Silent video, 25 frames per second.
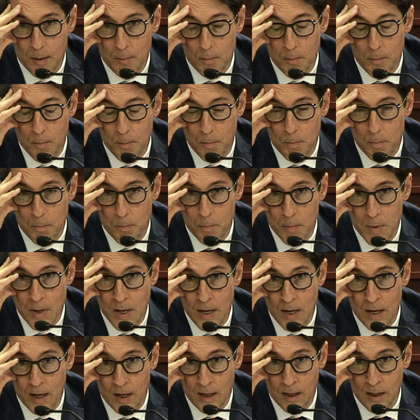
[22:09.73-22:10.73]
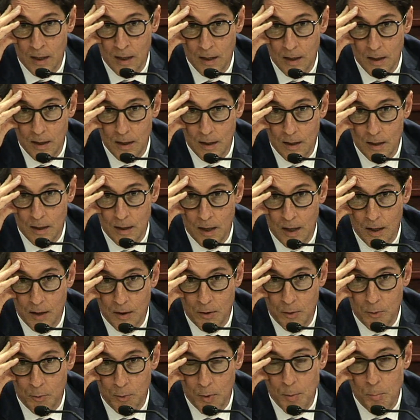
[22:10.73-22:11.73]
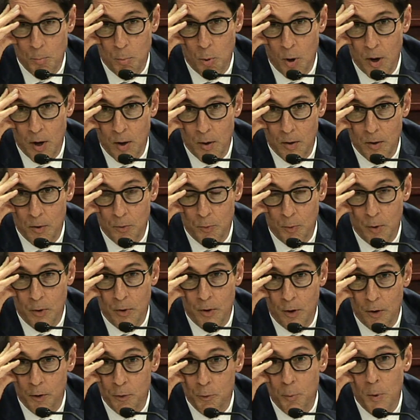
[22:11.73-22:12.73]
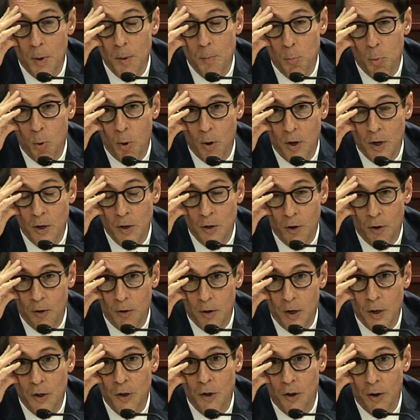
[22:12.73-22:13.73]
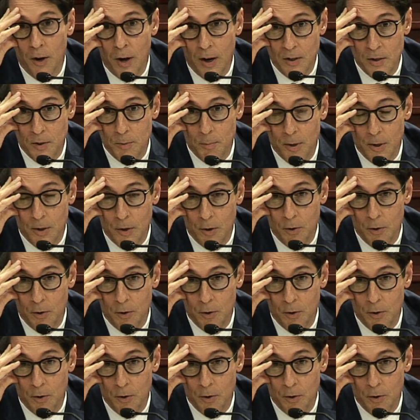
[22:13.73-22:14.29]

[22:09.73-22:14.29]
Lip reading: Meaning that in your estimate,